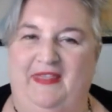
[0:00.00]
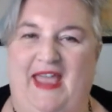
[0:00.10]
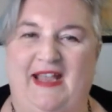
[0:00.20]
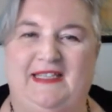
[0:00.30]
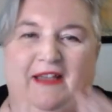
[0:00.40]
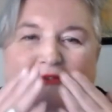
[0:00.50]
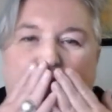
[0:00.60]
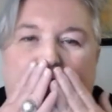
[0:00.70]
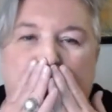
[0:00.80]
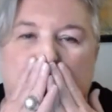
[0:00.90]
Thanks,
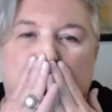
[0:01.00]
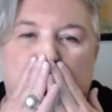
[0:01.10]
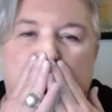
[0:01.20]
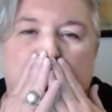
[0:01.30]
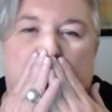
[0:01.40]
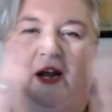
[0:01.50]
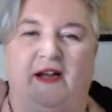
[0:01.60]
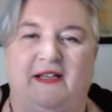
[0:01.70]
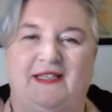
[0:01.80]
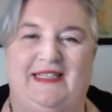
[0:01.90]
everyone.
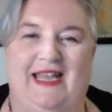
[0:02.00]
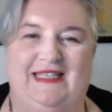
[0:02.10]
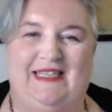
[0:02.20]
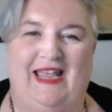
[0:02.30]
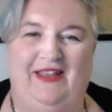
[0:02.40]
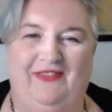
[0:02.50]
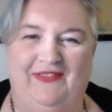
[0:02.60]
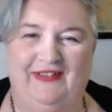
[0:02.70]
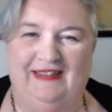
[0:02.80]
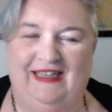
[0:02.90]
Mwah. Stay safe.
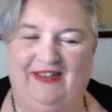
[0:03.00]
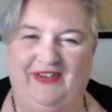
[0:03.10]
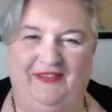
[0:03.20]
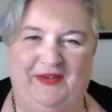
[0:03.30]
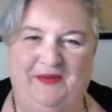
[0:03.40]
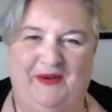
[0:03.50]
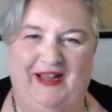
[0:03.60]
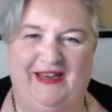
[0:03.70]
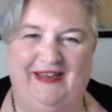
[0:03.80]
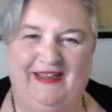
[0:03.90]
Love
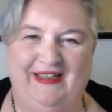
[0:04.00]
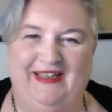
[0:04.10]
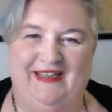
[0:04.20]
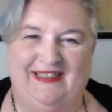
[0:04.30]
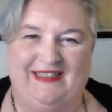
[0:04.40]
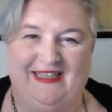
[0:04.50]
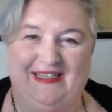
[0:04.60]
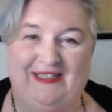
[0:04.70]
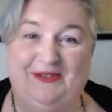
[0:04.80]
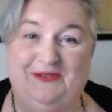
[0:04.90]
everyone. See
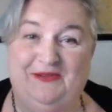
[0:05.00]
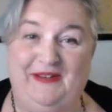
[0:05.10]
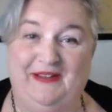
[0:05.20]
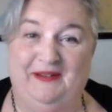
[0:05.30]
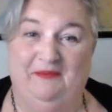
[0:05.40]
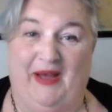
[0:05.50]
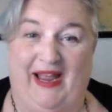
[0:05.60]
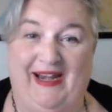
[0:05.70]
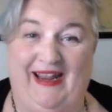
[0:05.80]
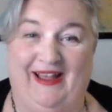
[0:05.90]
you soon.
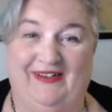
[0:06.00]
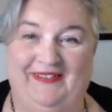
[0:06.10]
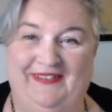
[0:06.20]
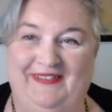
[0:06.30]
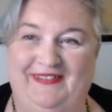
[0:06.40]
Bye now.